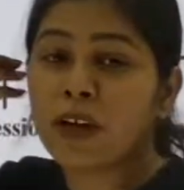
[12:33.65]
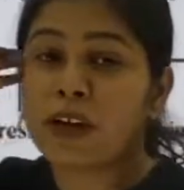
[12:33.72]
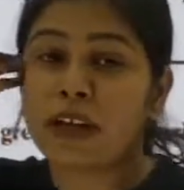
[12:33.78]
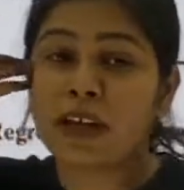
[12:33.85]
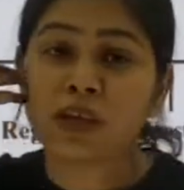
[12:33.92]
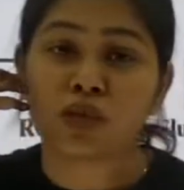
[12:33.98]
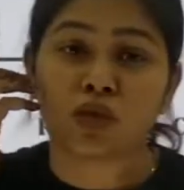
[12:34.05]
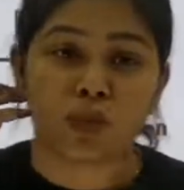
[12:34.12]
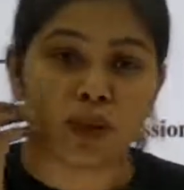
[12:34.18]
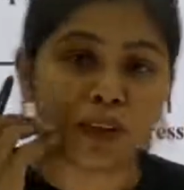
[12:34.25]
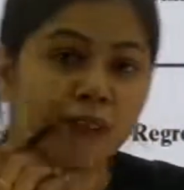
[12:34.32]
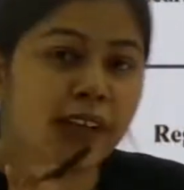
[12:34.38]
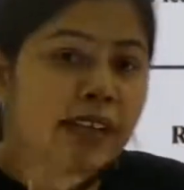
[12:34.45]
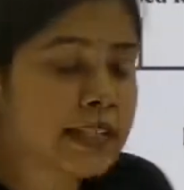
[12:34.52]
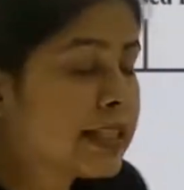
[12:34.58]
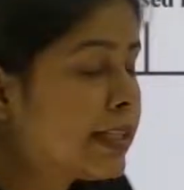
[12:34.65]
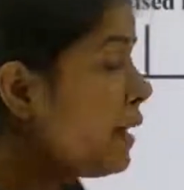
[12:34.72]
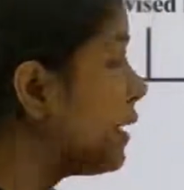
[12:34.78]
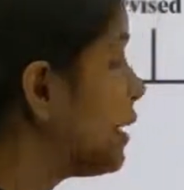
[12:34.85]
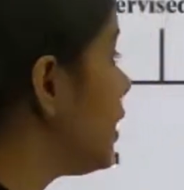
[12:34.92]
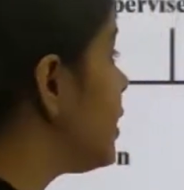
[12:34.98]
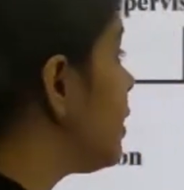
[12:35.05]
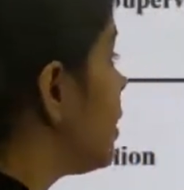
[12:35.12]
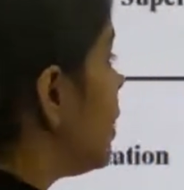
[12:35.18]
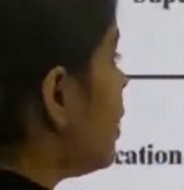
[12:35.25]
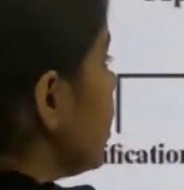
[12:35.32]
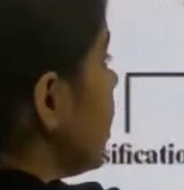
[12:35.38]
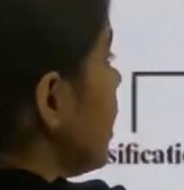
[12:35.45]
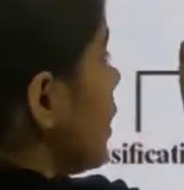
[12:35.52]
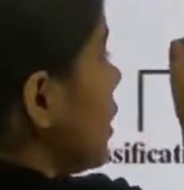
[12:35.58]
In supervised learning,
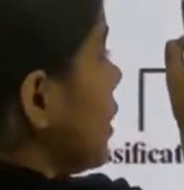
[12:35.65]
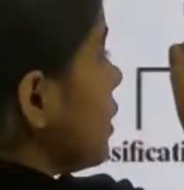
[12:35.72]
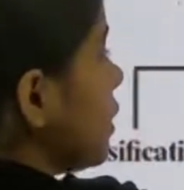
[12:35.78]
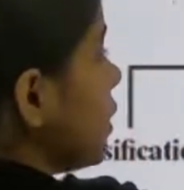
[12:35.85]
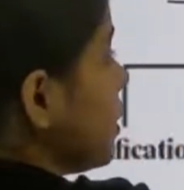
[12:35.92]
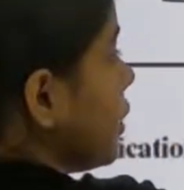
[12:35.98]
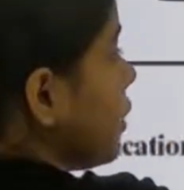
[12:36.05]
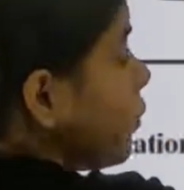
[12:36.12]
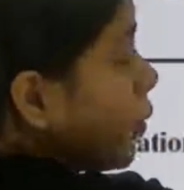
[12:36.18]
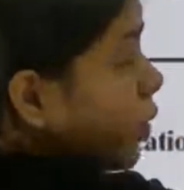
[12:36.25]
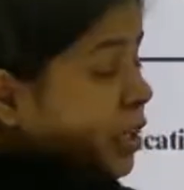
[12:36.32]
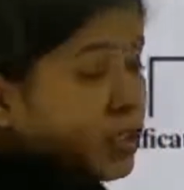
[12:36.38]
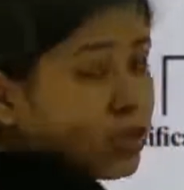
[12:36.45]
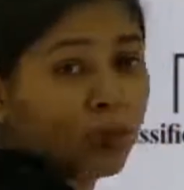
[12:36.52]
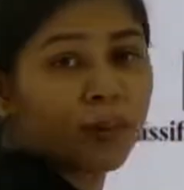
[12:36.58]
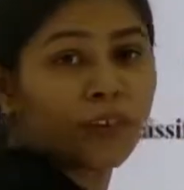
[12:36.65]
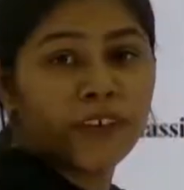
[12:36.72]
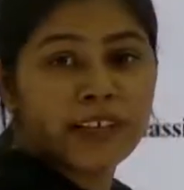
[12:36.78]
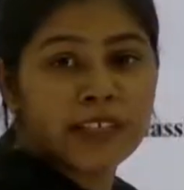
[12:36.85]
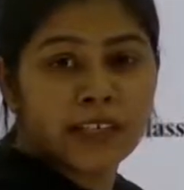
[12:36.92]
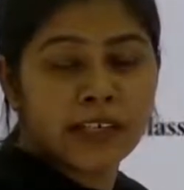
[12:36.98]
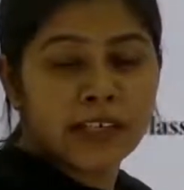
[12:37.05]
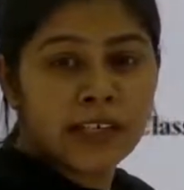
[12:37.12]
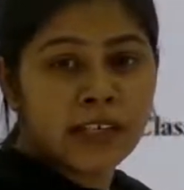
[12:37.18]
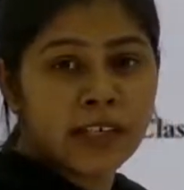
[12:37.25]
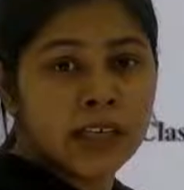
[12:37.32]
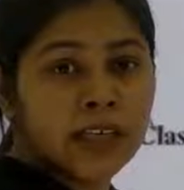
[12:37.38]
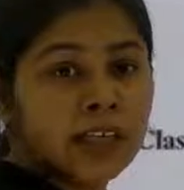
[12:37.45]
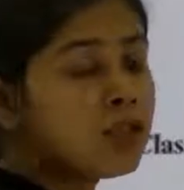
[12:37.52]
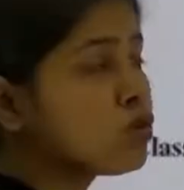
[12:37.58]
what is supervised learning?
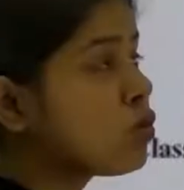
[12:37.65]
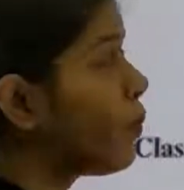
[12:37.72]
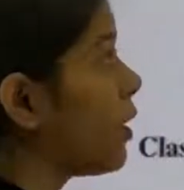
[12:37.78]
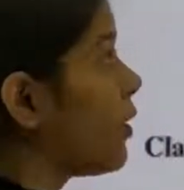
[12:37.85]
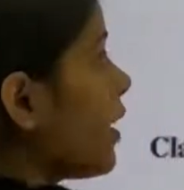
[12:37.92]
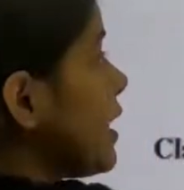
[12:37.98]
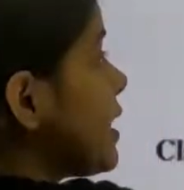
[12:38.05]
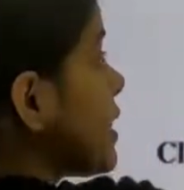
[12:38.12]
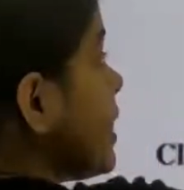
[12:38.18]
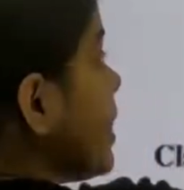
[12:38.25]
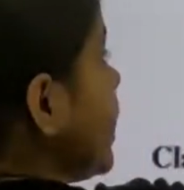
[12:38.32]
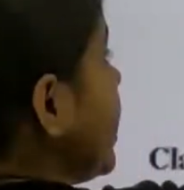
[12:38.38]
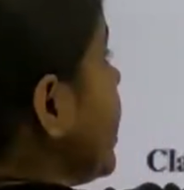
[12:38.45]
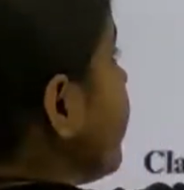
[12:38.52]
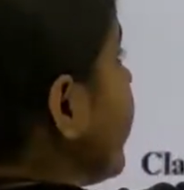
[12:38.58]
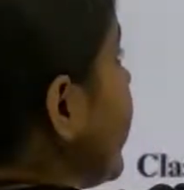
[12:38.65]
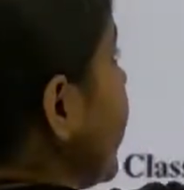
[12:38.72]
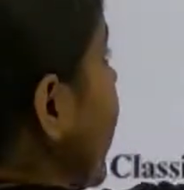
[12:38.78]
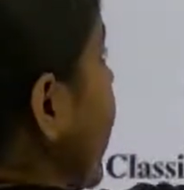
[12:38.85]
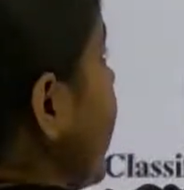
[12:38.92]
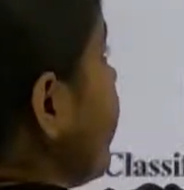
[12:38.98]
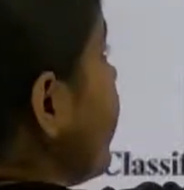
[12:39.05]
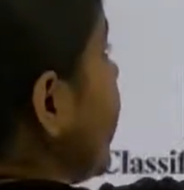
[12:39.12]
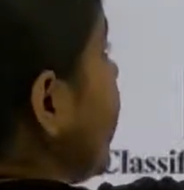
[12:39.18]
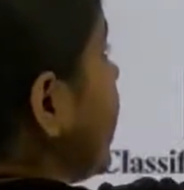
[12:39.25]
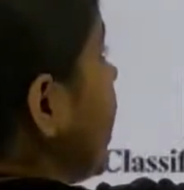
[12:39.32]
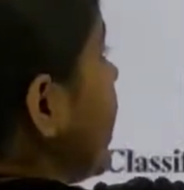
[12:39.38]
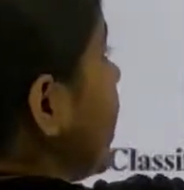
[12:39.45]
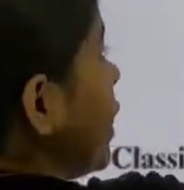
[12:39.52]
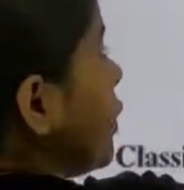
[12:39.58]
In supervised learning, we have
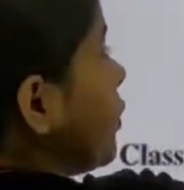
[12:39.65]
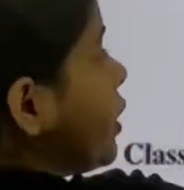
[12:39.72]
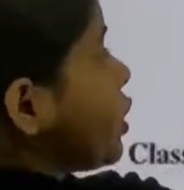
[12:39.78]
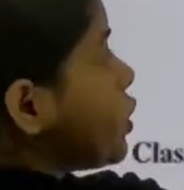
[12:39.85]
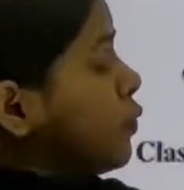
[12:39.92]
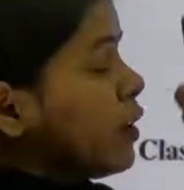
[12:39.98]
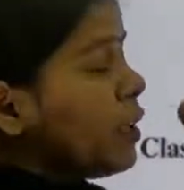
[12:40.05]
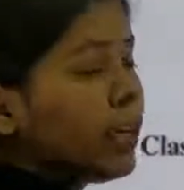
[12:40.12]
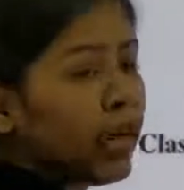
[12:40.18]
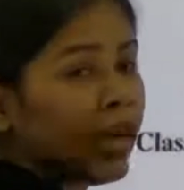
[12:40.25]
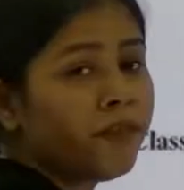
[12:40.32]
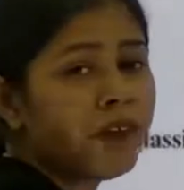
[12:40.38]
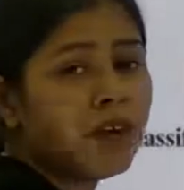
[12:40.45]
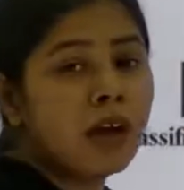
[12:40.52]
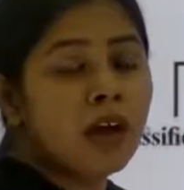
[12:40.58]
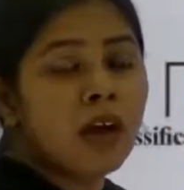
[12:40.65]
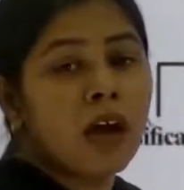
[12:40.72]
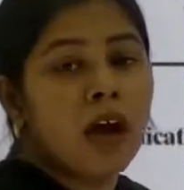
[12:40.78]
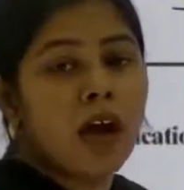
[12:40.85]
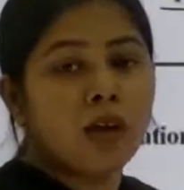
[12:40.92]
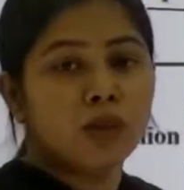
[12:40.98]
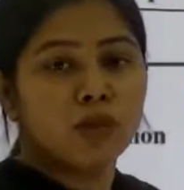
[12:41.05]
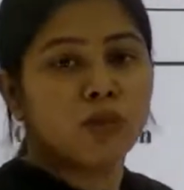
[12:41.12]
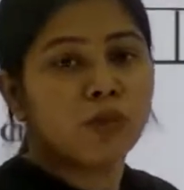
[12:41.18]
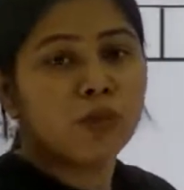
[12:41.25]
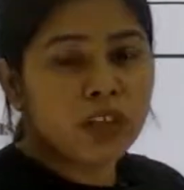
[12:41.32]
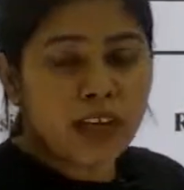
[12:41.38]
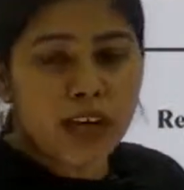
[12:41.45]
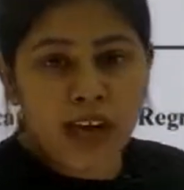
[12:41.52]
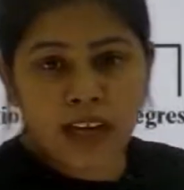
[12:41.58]
data in which we have output
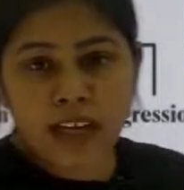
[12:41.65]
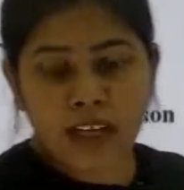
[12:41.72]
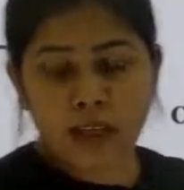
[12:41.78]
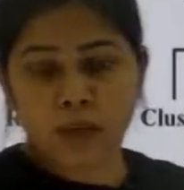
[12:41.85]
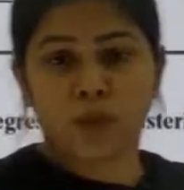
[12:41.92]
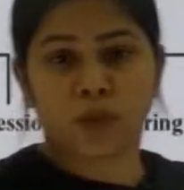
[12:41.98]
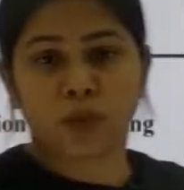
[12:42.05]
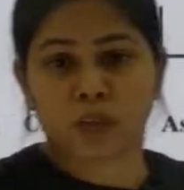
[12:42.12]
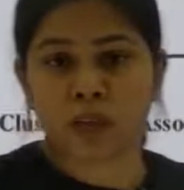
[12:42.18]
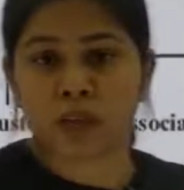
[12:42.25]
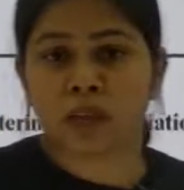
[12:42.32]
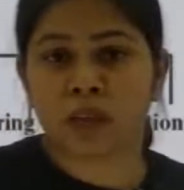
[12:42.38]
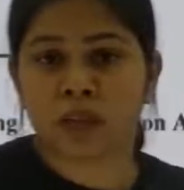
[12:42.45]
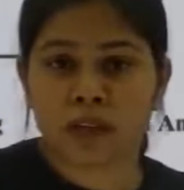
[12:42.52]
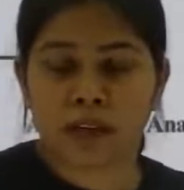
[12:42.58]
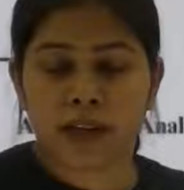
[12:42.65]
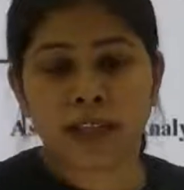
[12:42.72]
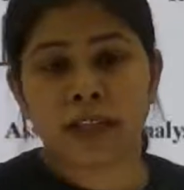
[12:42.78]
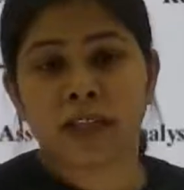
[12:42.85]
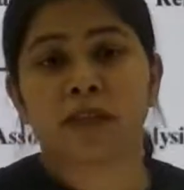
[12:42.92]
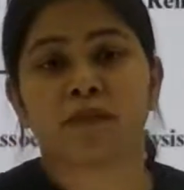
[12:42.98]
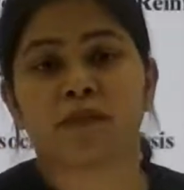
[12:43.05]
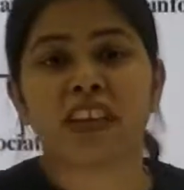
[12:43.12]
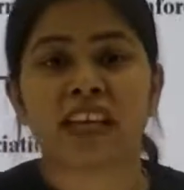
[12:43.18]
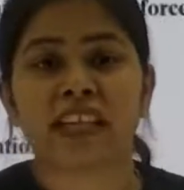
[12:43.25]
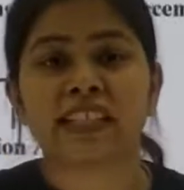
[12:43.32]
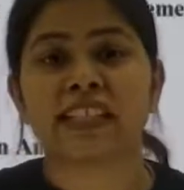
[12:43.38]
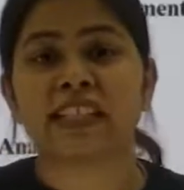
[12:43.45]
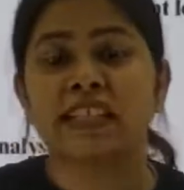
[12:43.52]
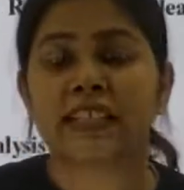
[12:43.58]
and input, right? We can
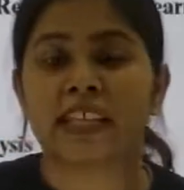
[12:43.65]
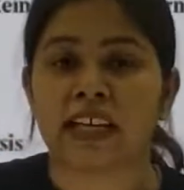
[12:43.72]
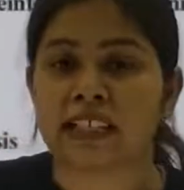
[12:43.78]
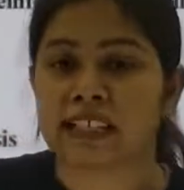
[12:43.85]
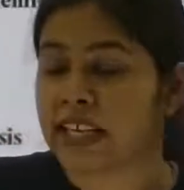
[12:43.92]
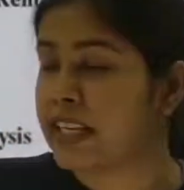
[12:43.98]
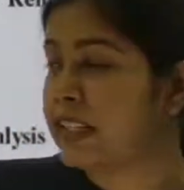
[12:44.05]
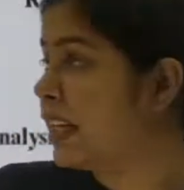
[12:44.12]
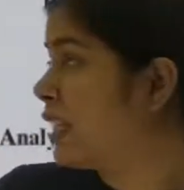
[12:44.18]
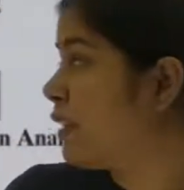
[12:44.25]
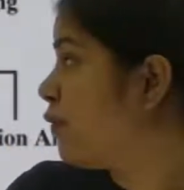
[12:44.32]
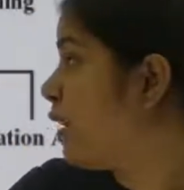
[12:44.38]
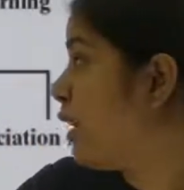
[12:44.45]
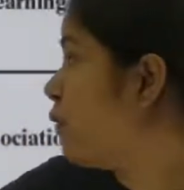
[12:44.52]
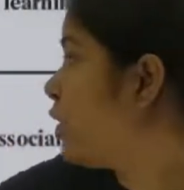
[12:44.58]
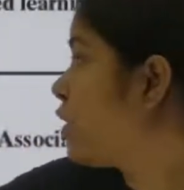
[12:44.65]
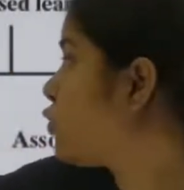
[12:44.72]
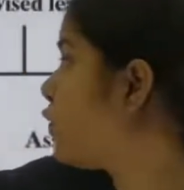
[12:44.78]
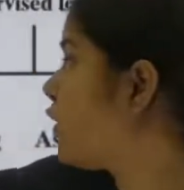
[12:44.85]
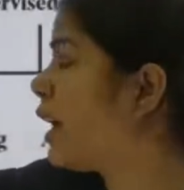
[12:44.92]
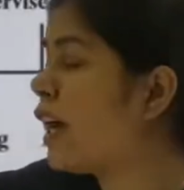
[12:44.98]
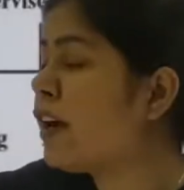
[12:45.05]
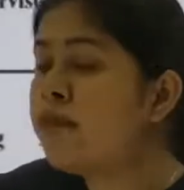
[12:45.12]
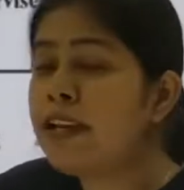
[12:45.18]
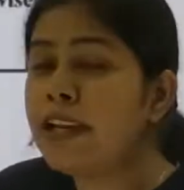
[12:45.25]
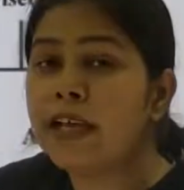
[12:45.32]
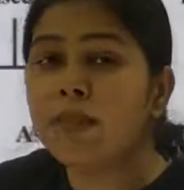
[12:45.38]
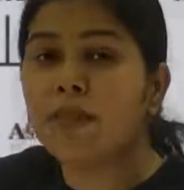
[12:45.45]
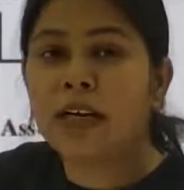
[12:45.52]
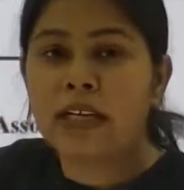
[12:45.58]
see that, say that in which we have
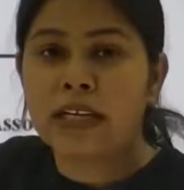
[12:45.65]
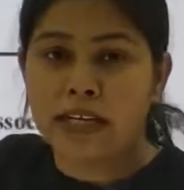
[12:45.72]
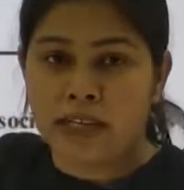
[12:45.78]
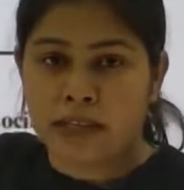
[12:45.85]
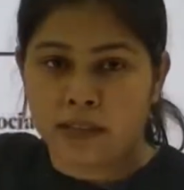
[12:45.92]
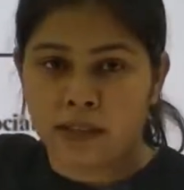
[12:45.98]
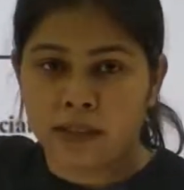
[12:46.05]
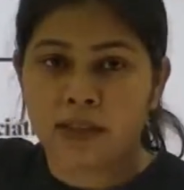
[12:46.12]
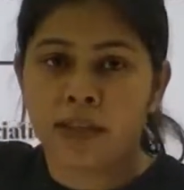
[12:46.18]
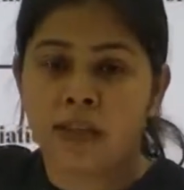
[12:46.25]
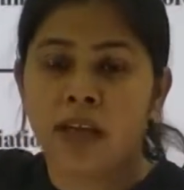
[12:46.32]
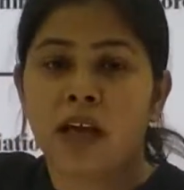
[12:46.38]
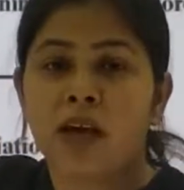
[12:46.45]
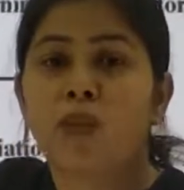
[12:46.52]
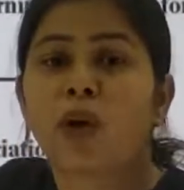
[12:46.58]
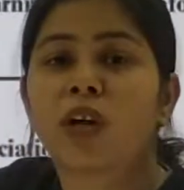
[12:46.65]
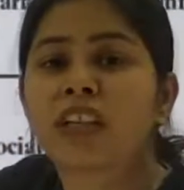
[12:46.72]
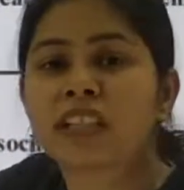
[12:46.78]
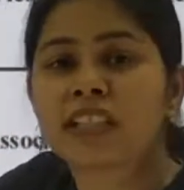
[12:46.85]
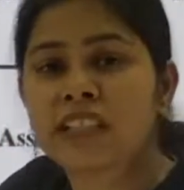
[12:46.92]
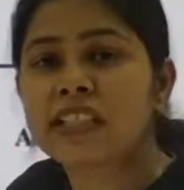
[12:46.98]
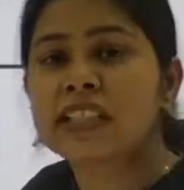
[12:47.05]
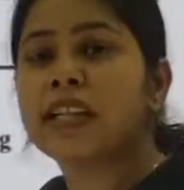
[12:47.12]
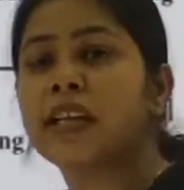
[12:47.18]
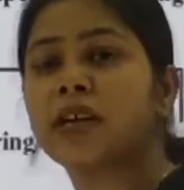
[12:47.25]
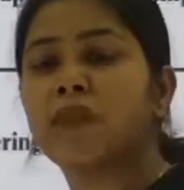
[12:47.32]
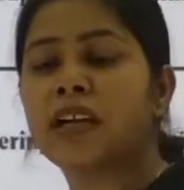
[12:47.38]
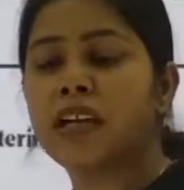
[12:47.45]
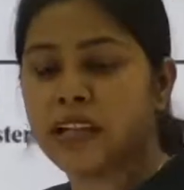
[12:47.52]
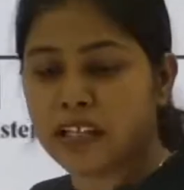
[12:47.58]
label data. What does this
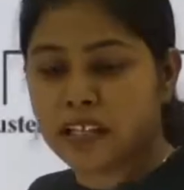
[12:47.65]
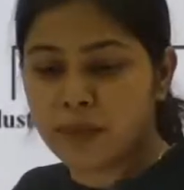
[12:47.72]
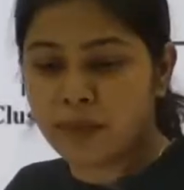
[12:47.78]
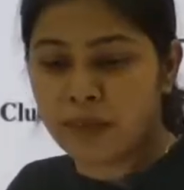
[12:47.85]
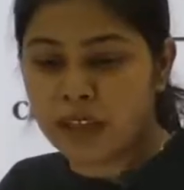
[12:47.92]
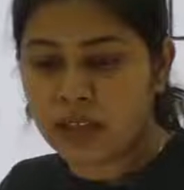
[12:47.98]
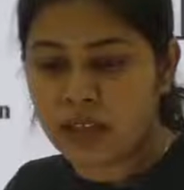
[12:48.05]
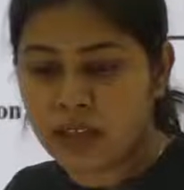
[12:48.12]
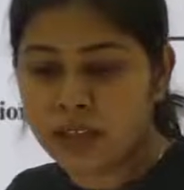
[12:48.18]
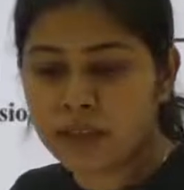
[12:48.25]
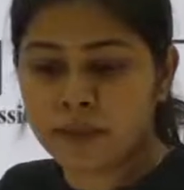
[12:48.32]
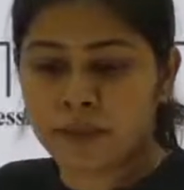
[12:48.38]
label data mean here?